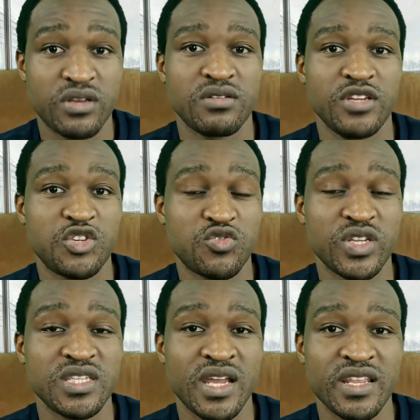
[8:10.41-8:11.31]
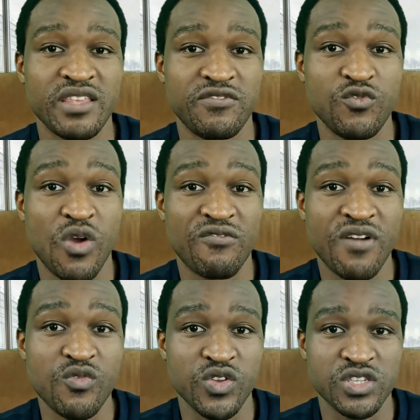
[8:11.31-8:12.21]
But the truth is that if you
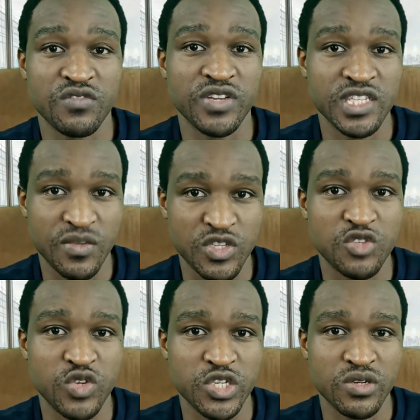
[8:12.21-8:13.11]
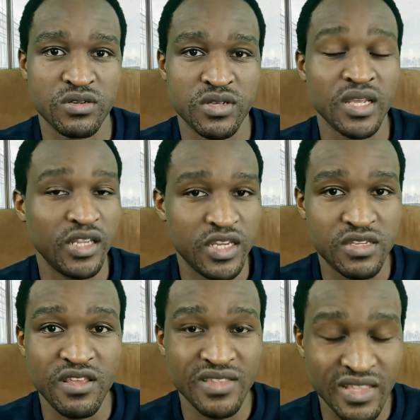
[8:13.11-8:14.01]
found yourself in the same situation,
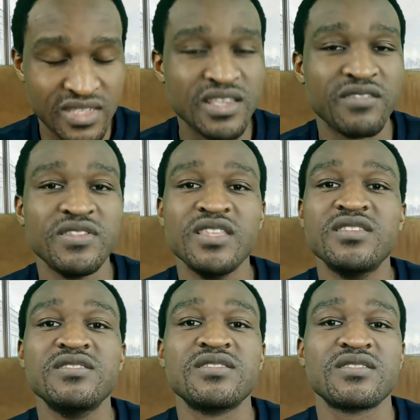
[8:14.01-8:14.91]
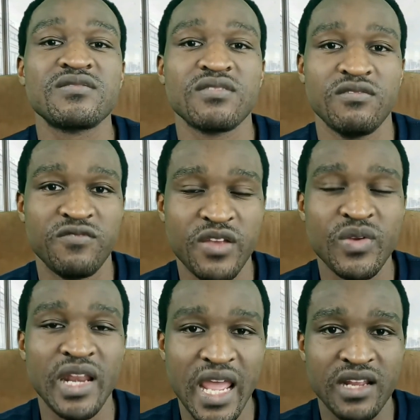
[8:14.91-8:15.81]
it is
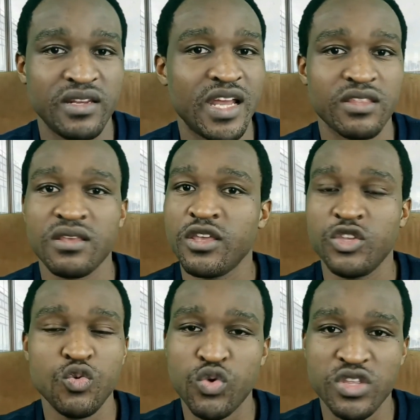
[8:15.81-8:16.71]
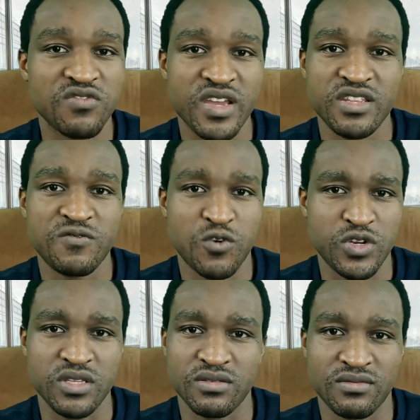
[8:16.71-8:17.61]
very likely that you wouldn't find it
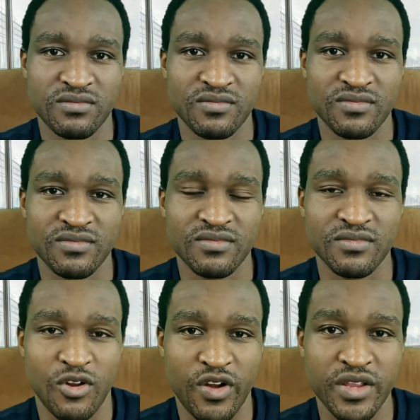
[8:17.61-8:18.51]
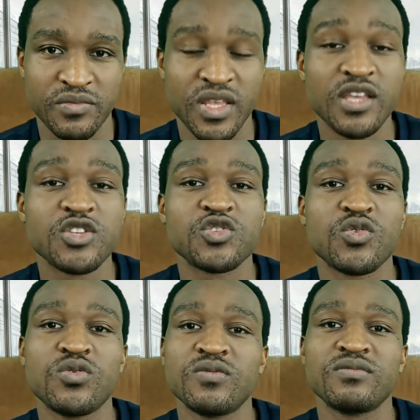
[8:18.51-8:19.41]
funny. All right.
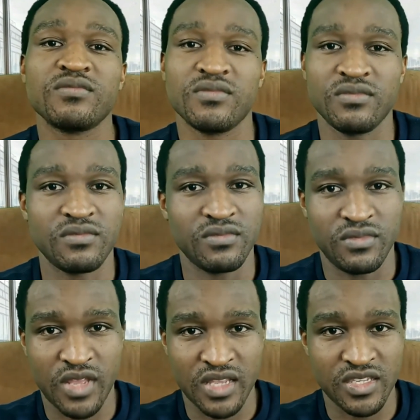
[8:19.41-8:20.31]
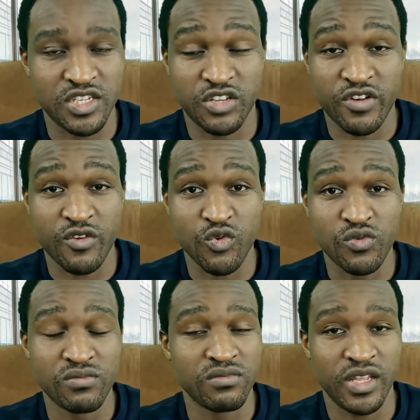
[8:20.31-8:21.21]
So, as a general
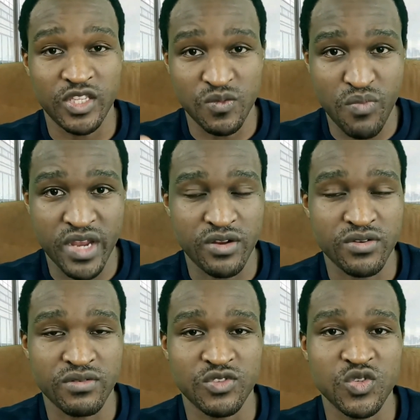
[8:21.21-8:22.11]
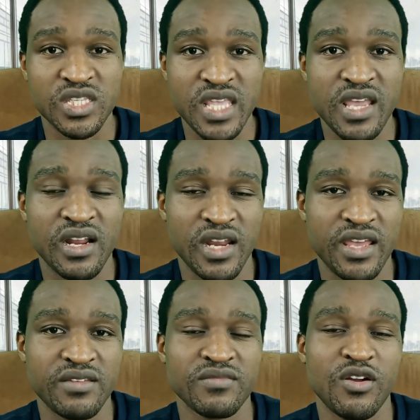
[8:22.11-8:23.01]
rule, it is better to stay
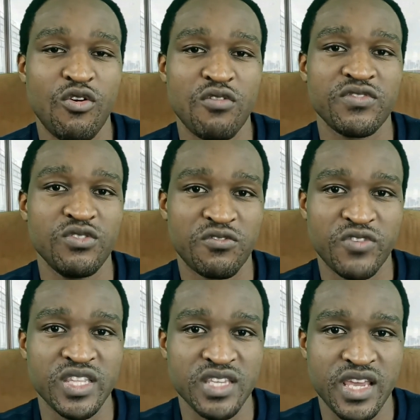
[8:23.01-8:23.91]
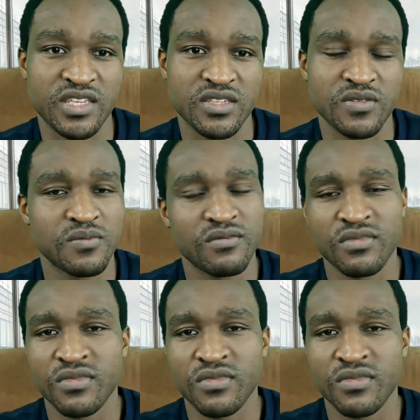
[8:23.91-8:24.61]
clear of your friend's ex.